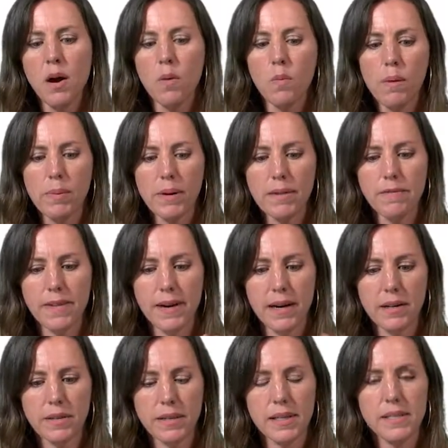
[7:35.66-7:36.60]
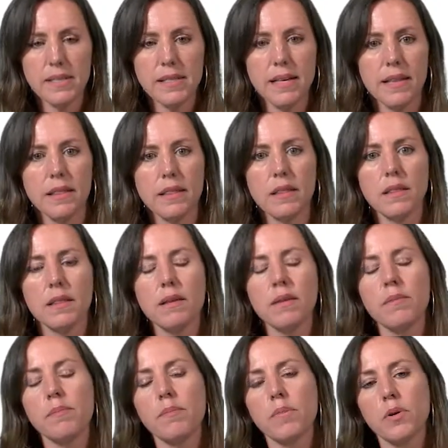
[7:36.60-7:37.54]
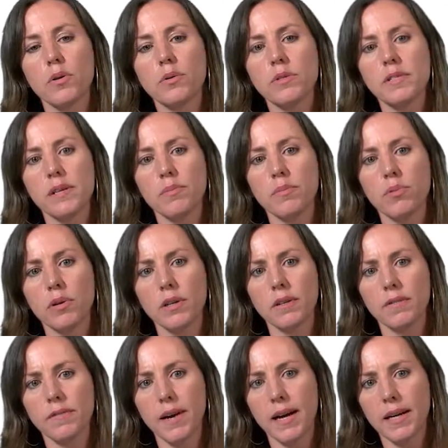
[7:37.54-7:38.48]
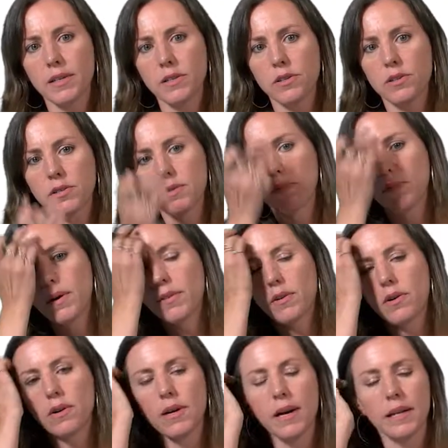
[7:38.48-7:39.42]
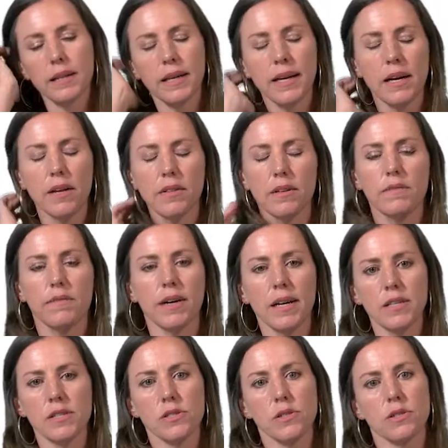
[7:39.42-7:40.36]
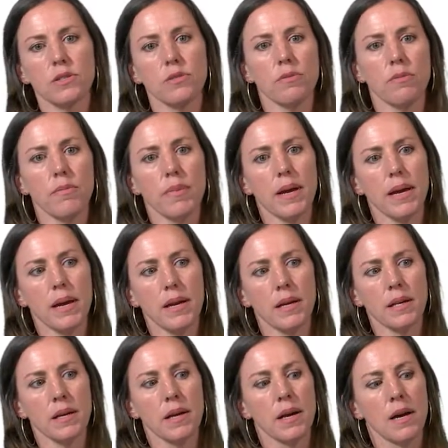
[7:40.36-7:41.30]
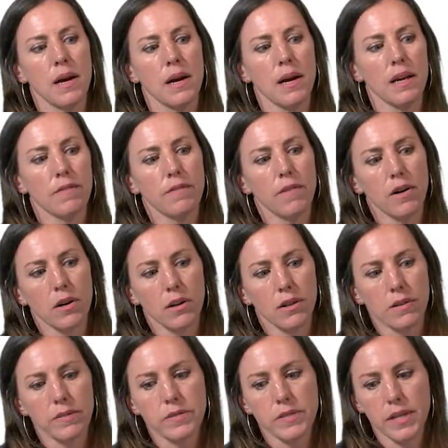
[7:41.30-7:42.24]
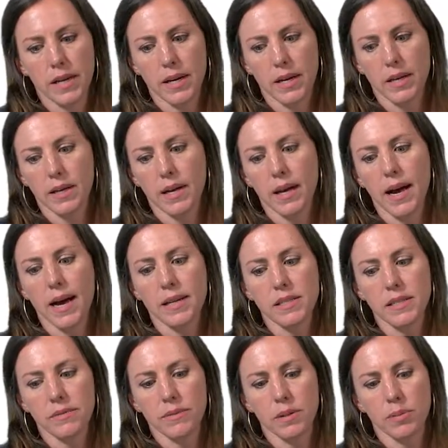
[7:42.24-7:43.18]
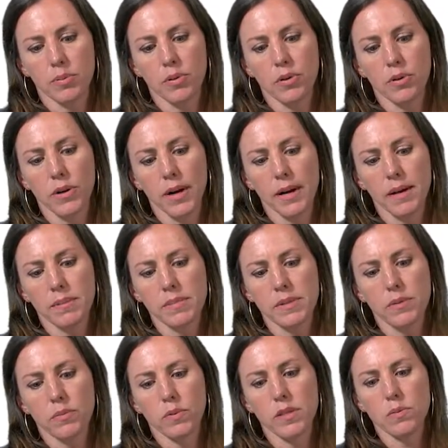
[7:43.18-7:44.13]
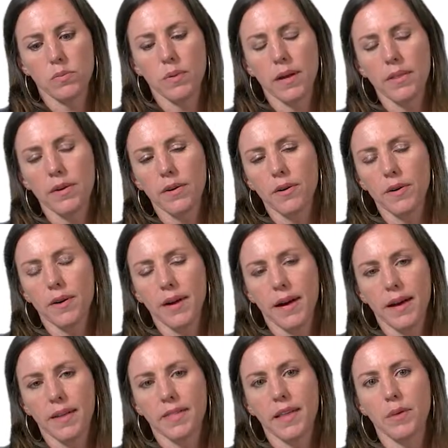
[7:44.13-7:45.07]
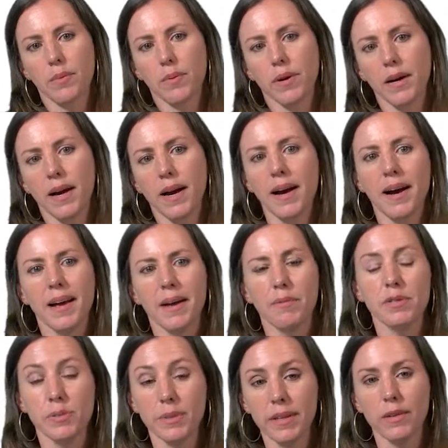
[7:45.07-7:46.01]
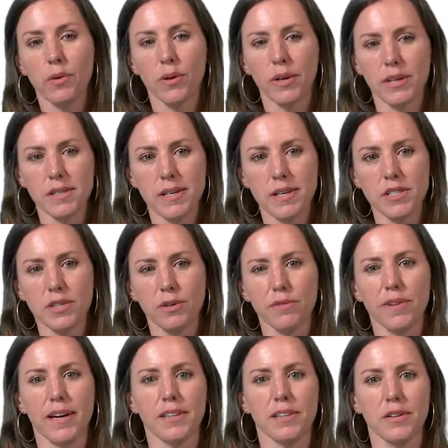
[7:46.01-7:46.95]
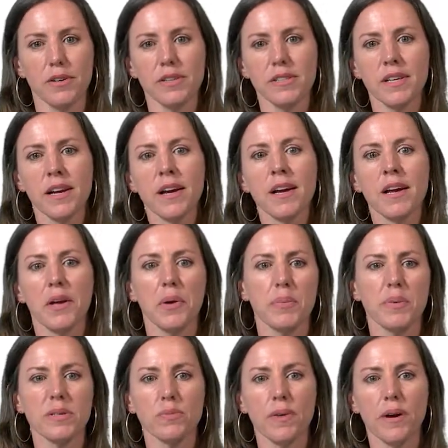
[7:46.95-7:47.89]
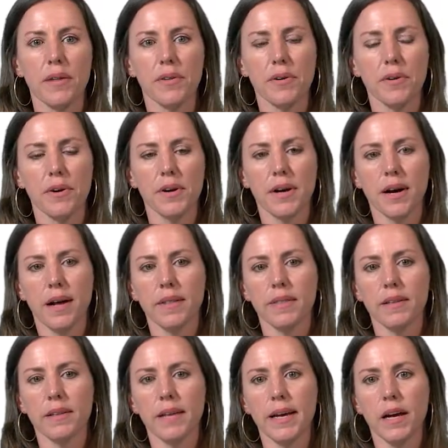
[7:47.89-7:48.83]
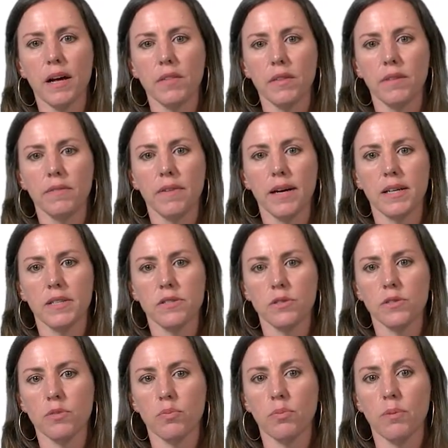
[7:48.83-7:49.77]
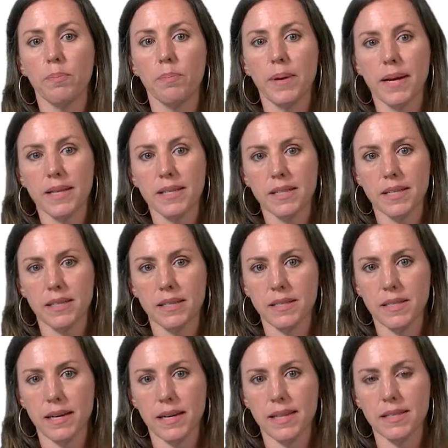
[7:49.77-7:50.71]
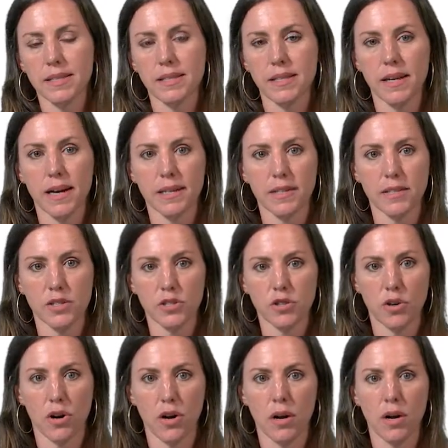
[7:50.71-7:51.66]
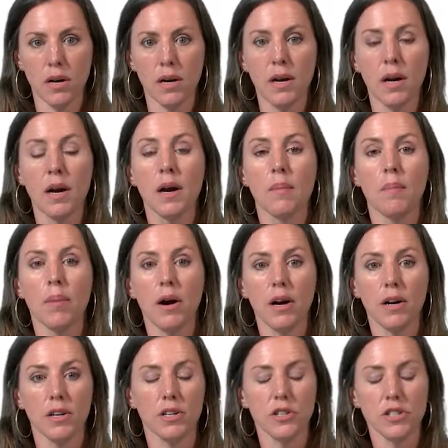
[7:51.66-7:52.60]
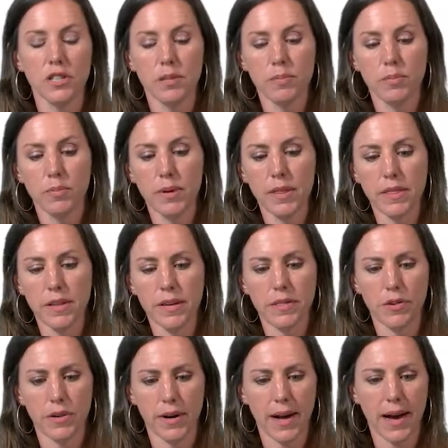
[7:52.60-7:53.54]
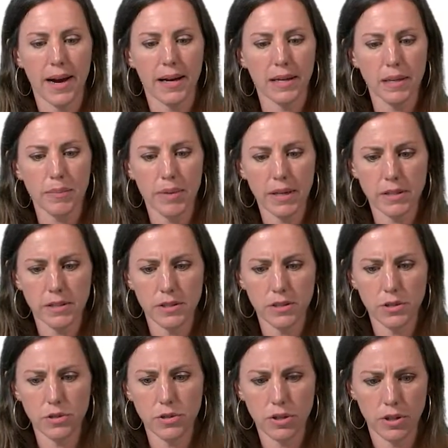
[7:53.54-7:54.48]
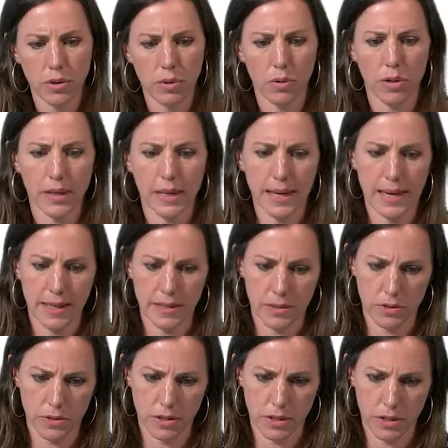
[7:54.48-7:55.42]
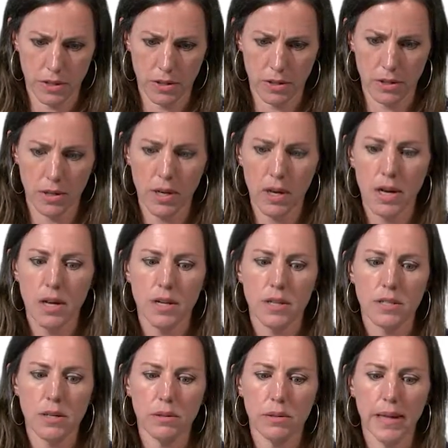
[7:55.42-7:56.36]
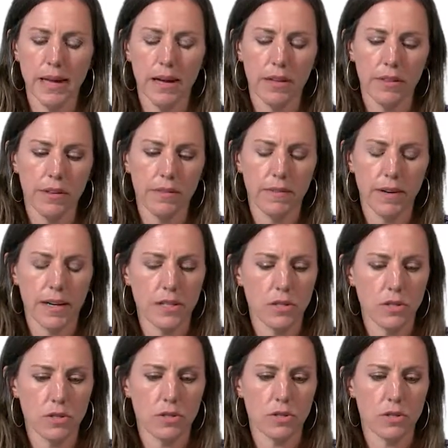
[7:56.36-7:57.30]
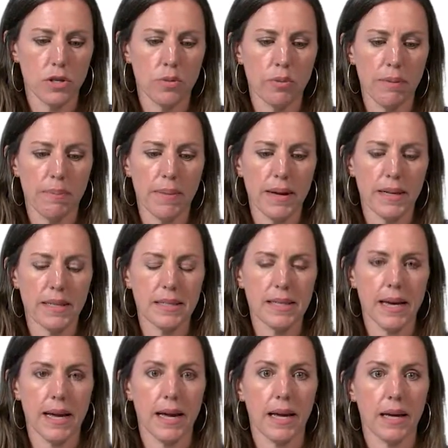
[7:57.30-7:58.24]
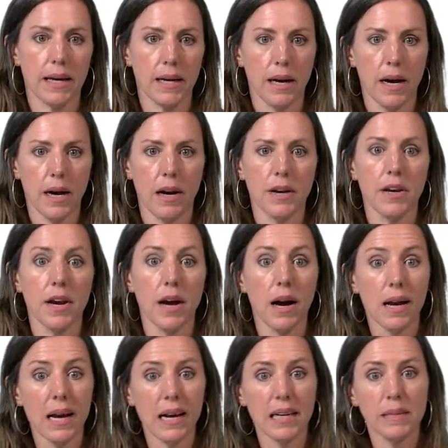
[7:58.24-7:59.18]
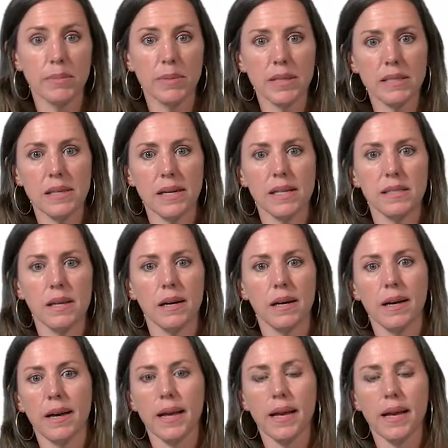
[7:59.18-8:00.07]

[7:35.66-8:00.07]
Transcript: What we found is that the most important factors of whether or not lay health advisors remained involved and active in the programs was whether or not it was really the organizational factors. It was whether or not the lay health advisors were based at sites that had a strong partnership with either an academic institution or a cancer center. So lay health advisors who were based at non-academic sites had an